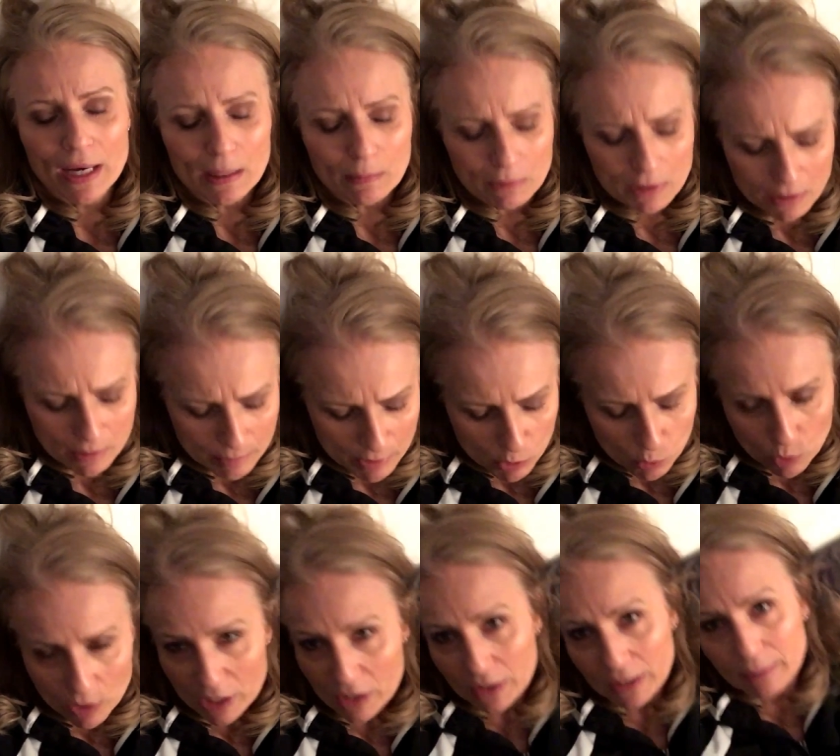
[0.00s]
I'm going to be
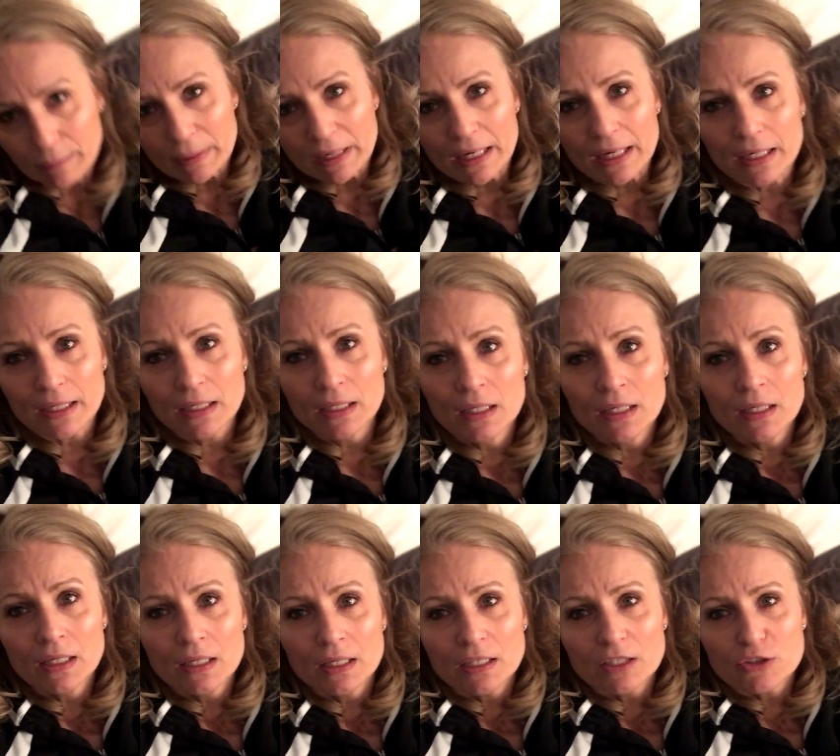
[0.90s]
wearing my
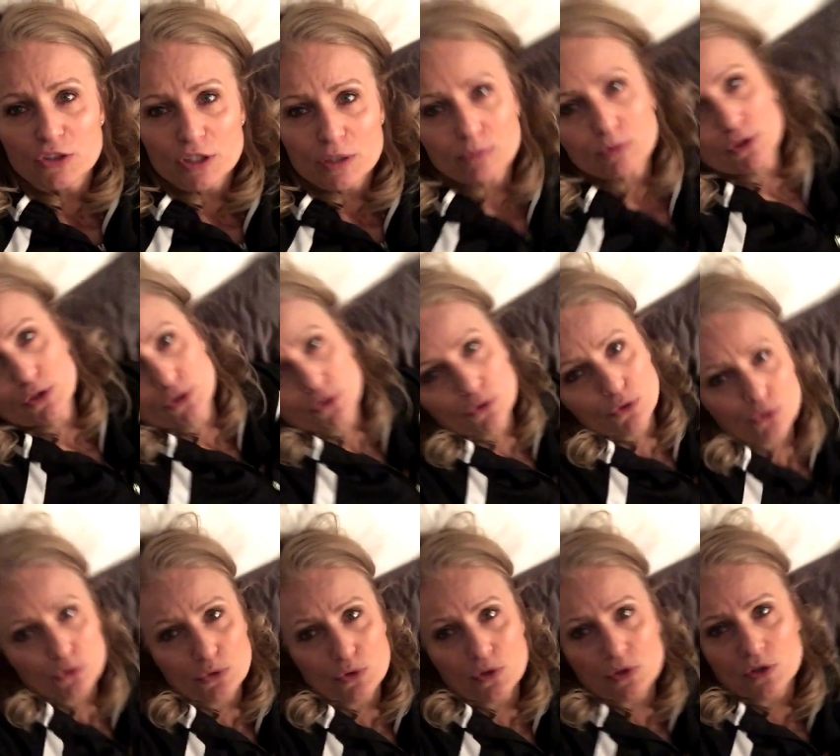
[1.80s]
gym
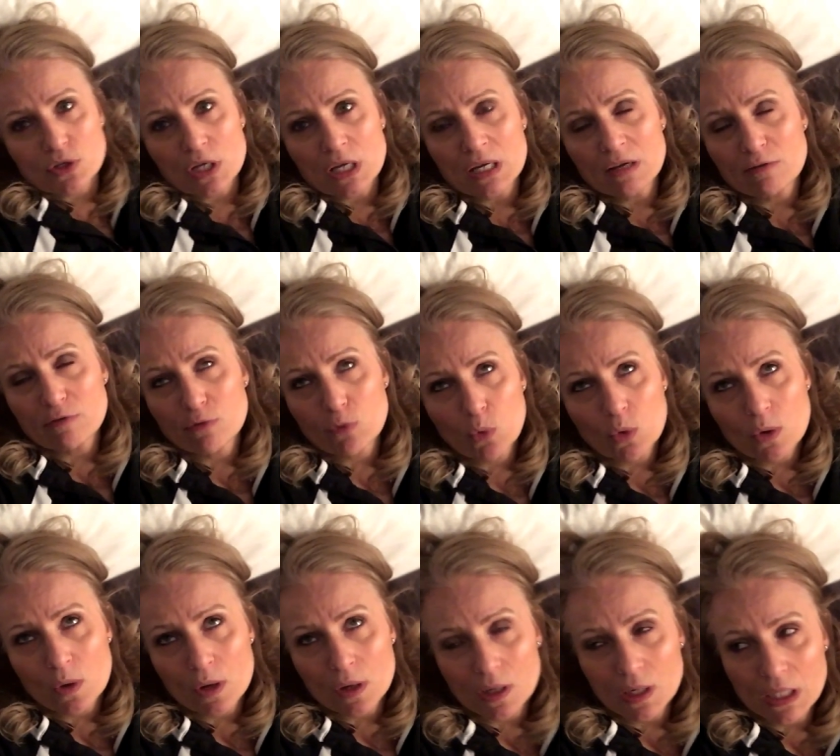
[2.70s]
shoes
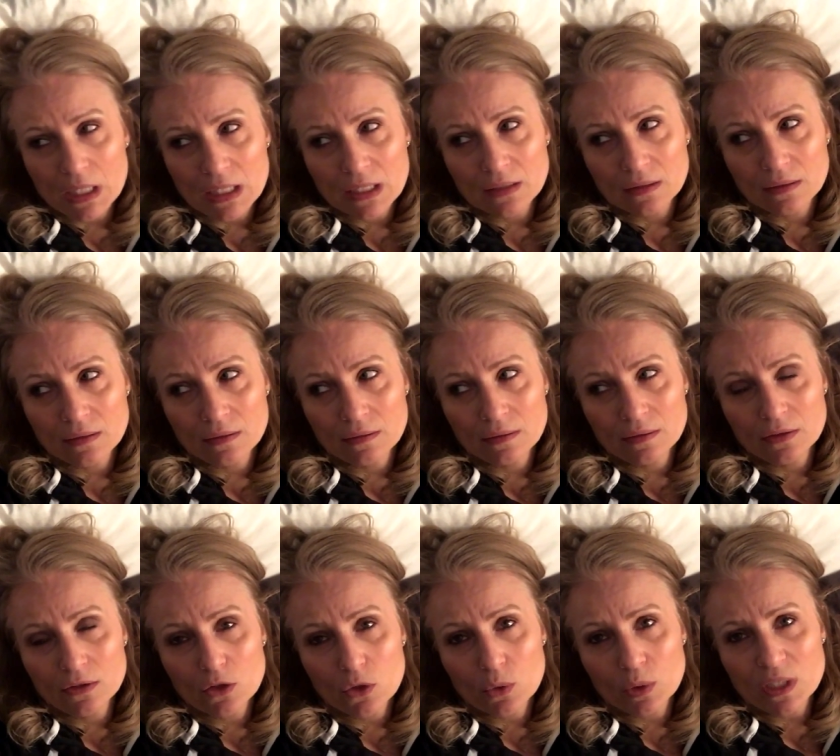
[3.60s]
for, you
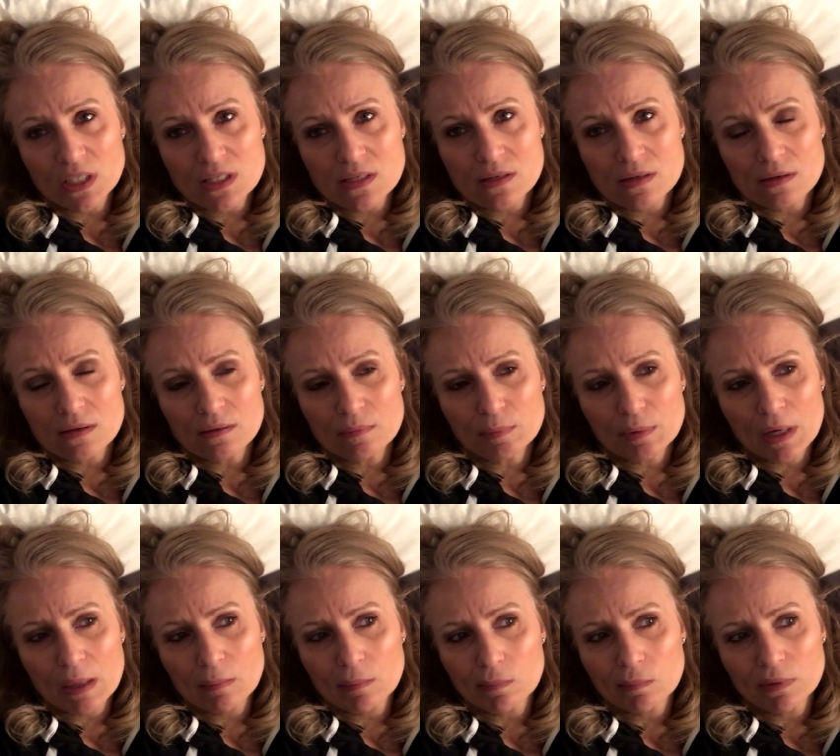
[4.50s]
know, until
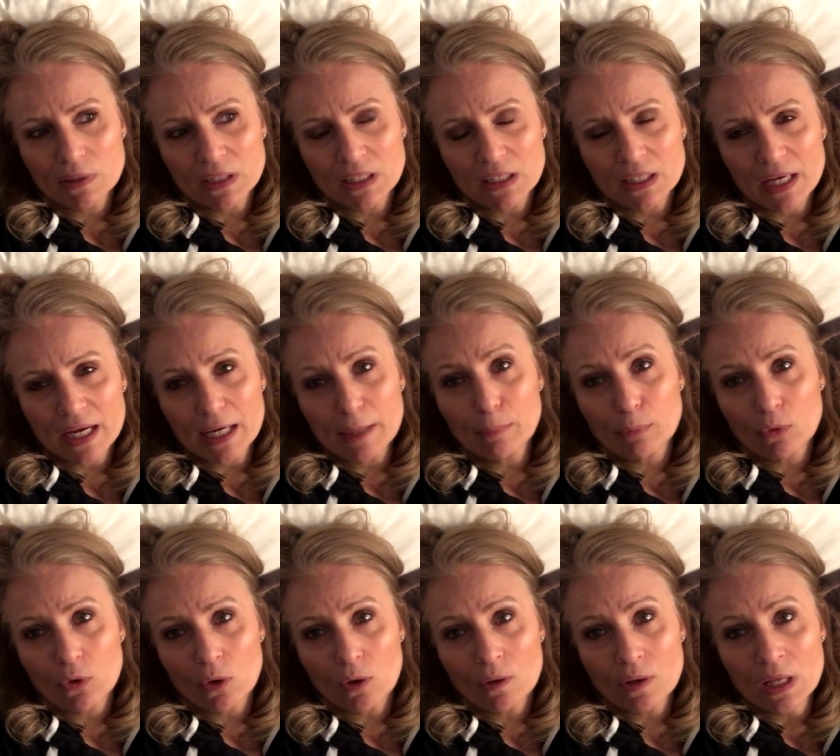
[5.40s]
probably
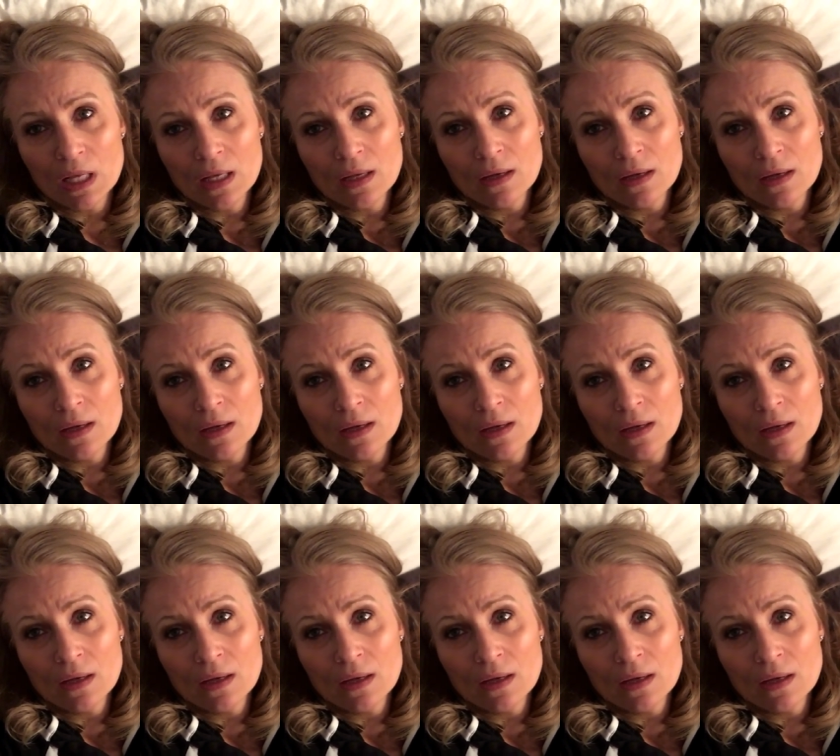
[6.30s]
April,